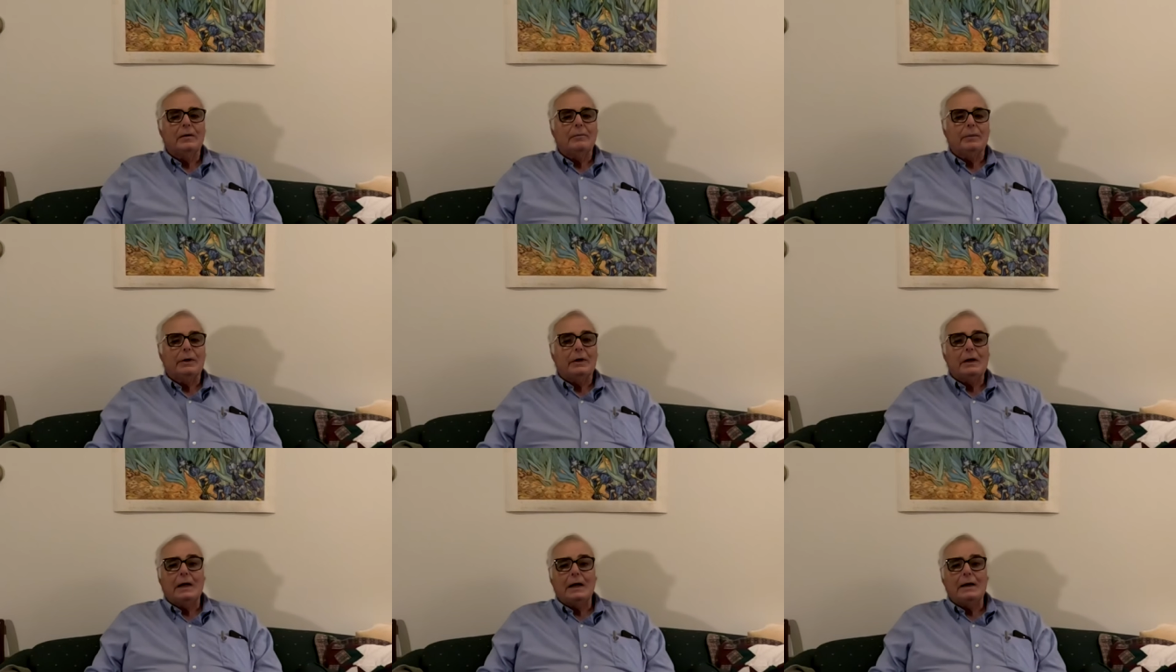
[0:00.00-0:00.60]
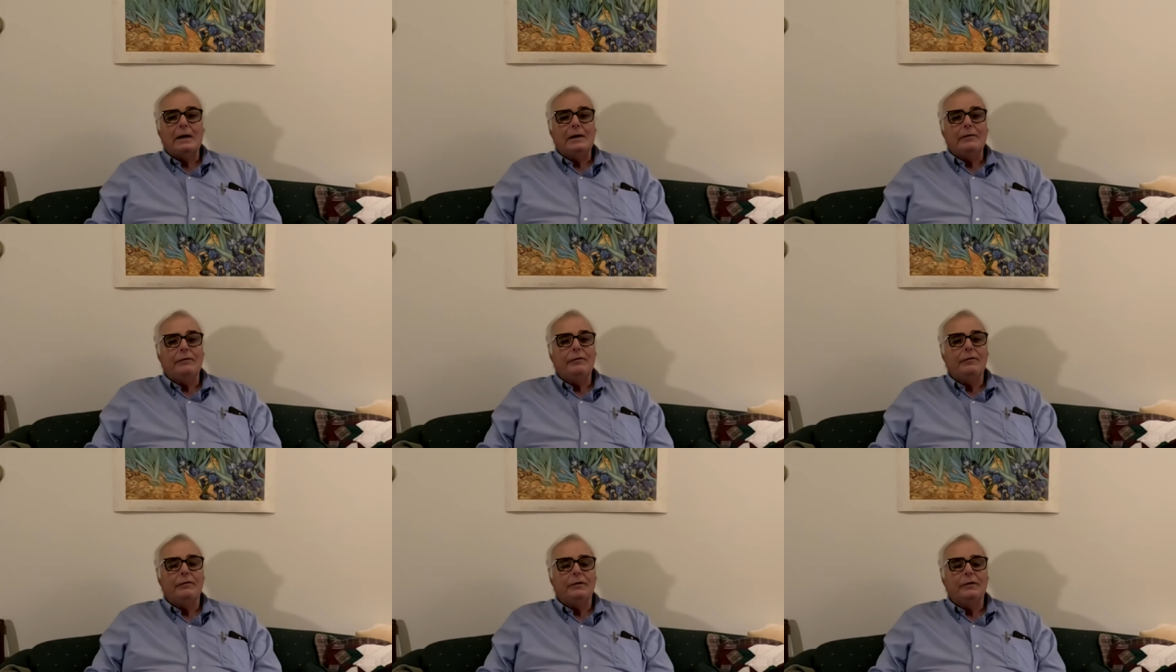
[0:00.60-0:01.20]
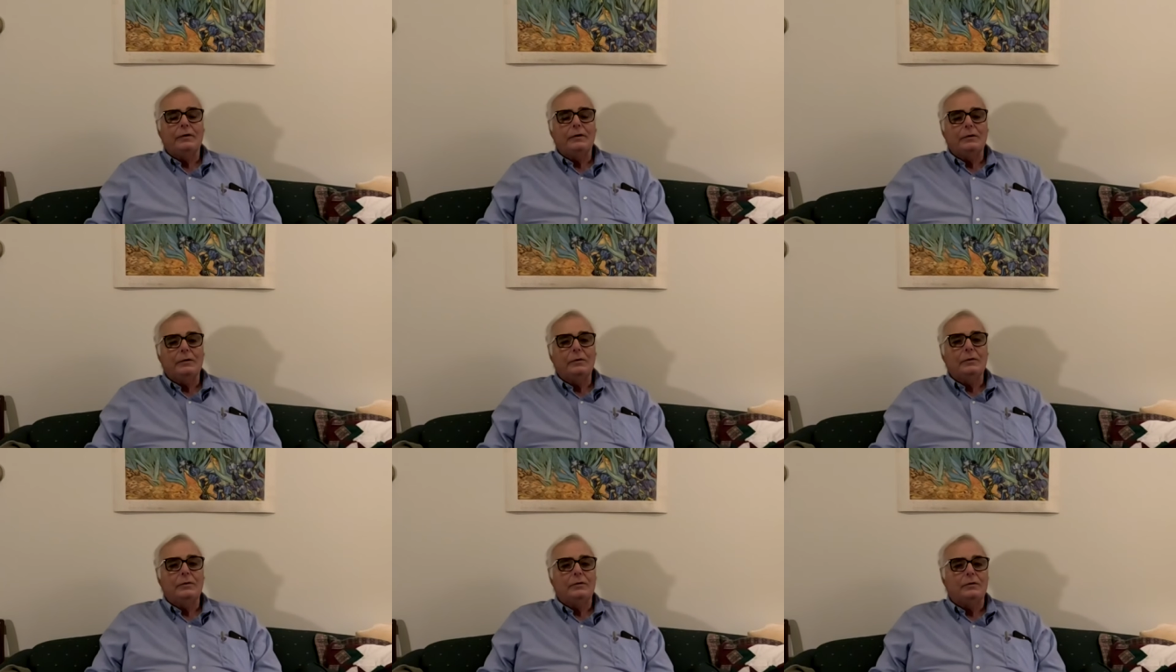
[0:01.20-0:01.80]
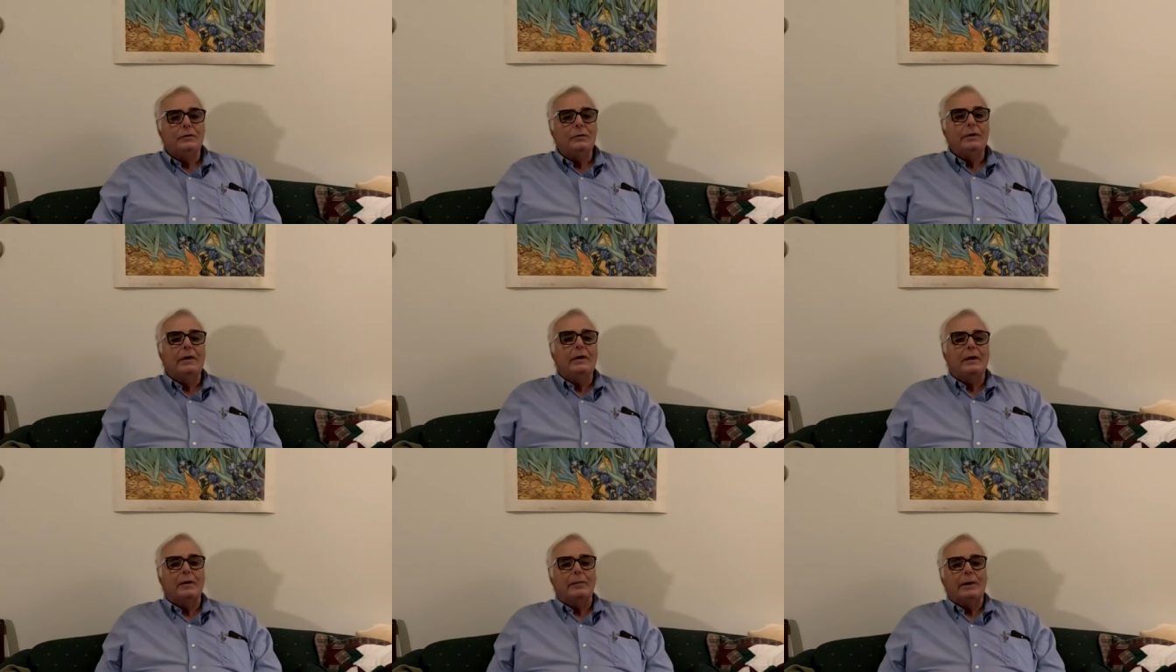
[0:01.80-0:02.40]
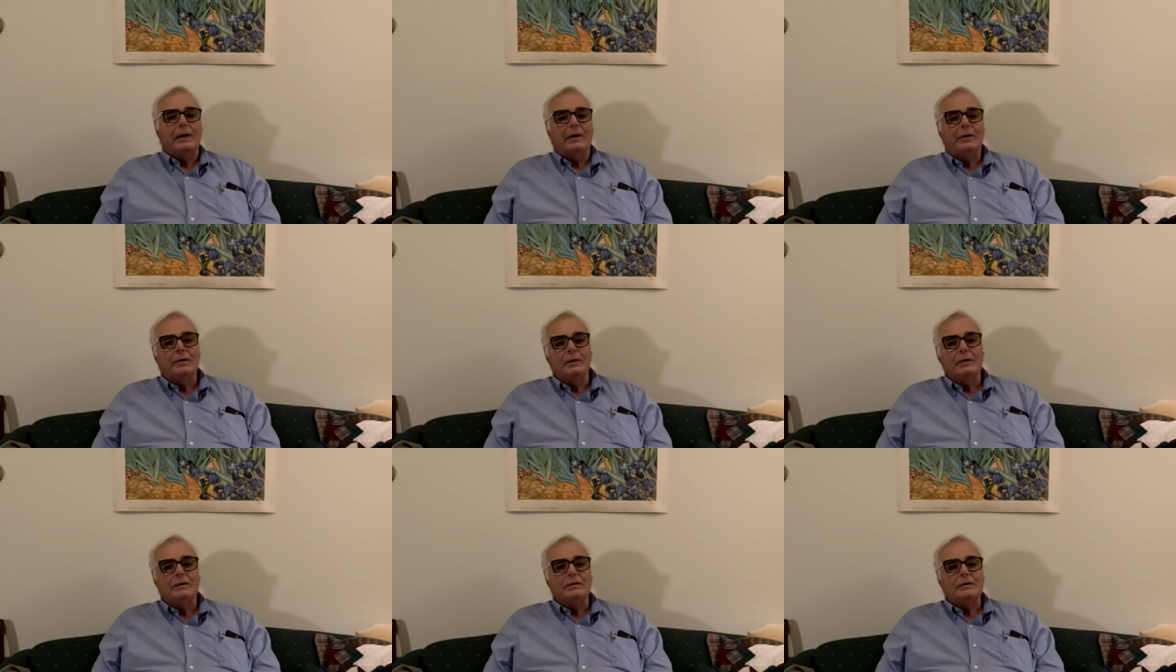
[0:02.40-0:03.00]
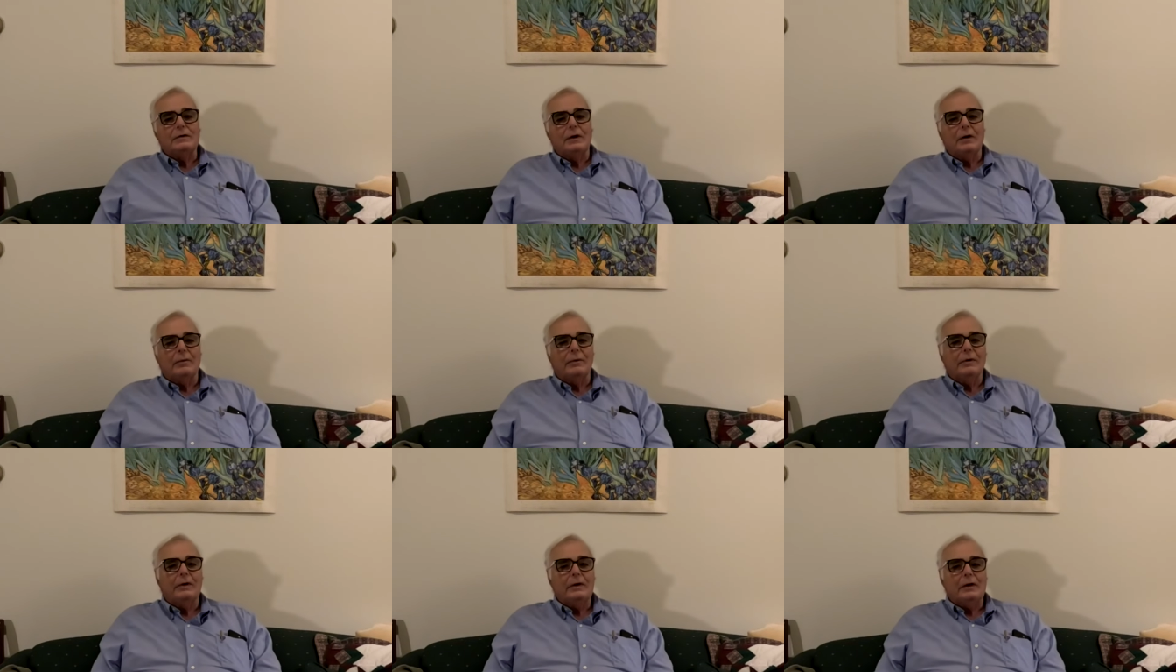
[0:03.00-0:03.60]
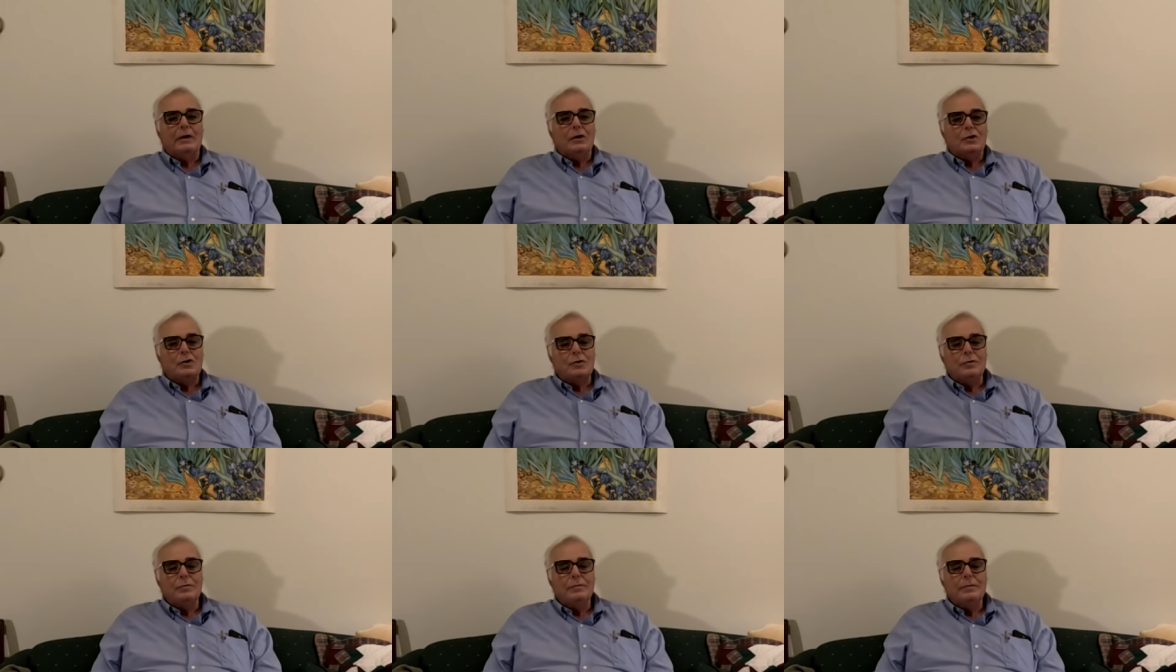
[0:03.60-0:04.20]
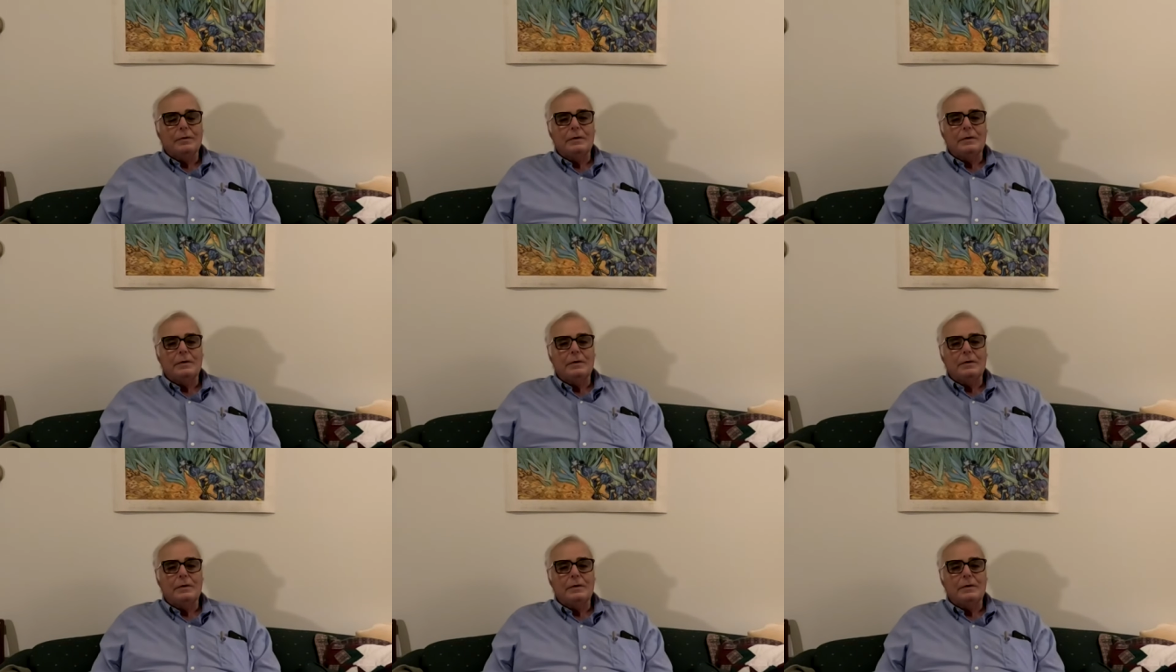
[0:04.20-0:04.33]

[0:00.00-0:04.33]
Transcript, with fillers: but not enough to do anything about. It's not really an issue.